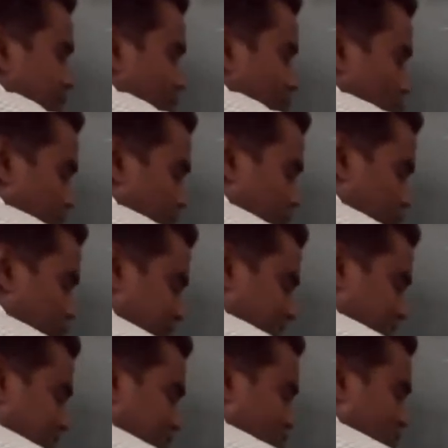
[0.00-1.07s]
Group of
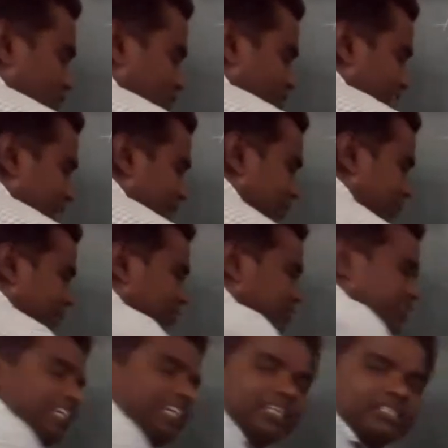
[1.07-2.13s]
species called what, ma?
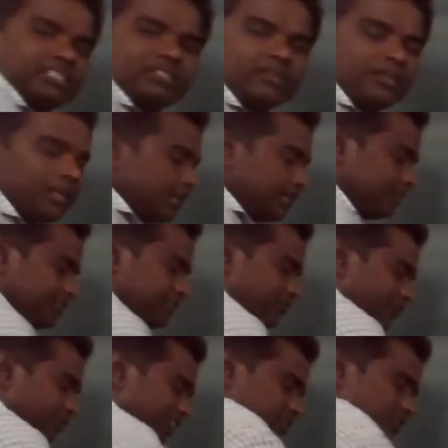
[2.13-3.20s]
Genus. This is the
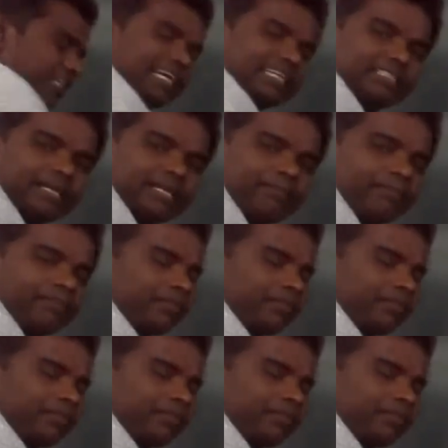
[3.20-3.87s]
first taxa.